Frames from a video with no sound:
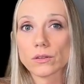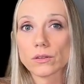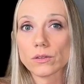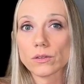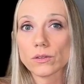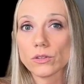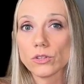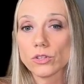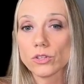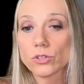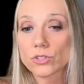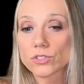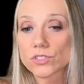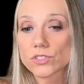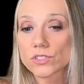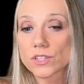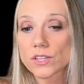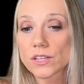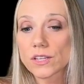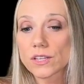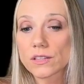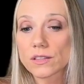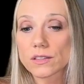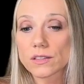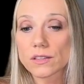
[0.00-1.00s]
You
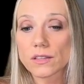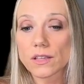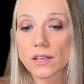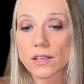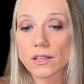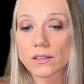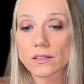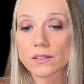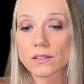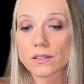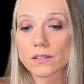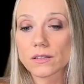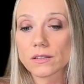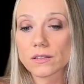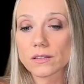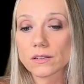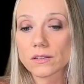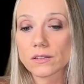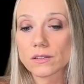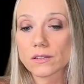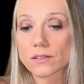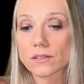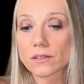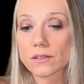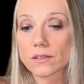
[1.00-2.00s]
see that
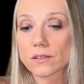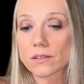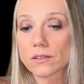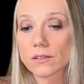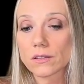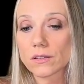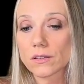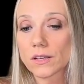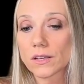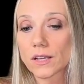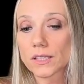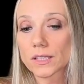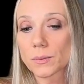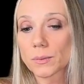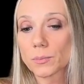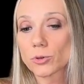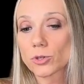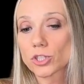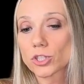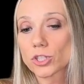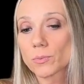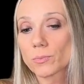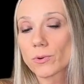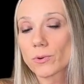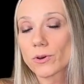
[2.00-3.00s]
the
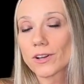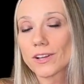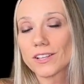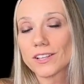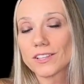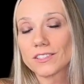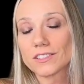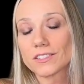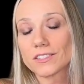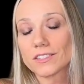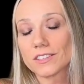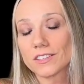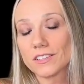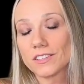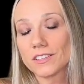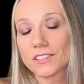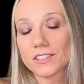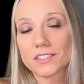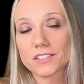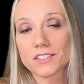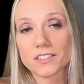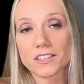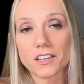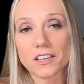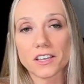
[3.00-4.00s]
gutta-percha points in
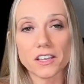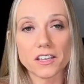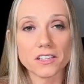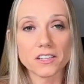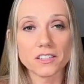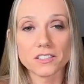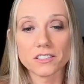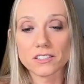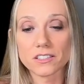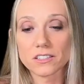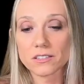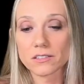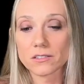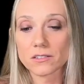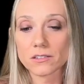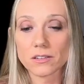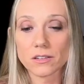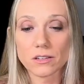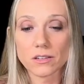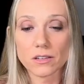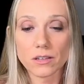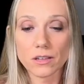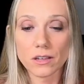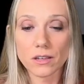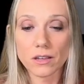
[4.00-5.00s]
this case
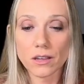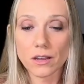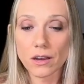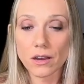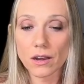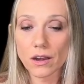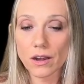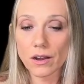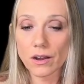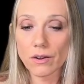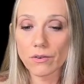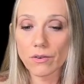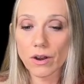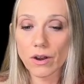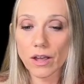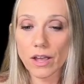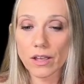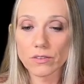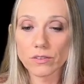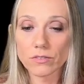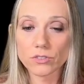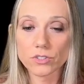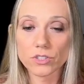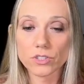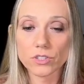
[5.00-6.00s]

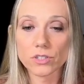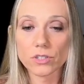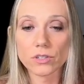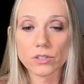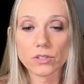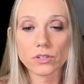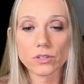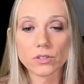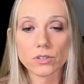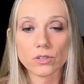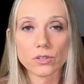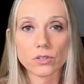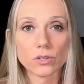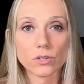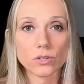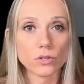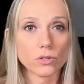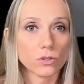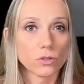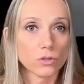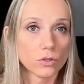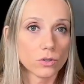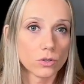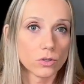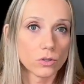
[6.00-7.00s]
arrives
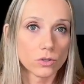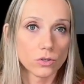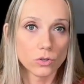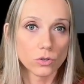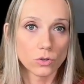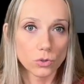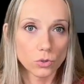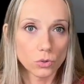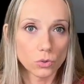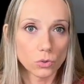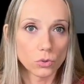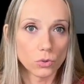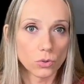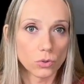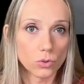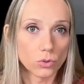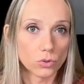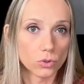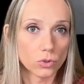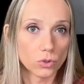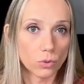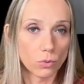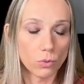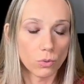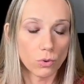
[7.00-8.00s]
to
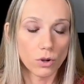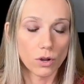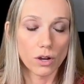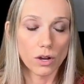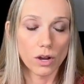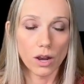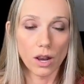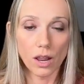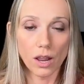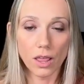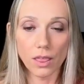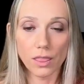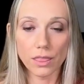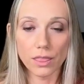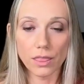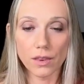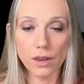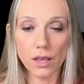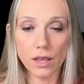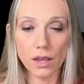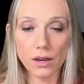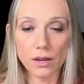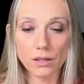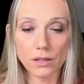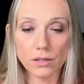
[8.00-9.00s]
the working length that
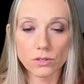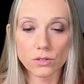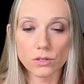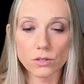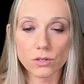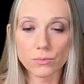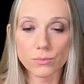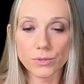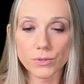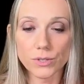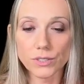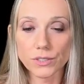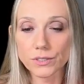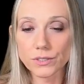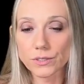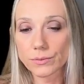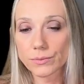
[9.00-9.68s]
I determined,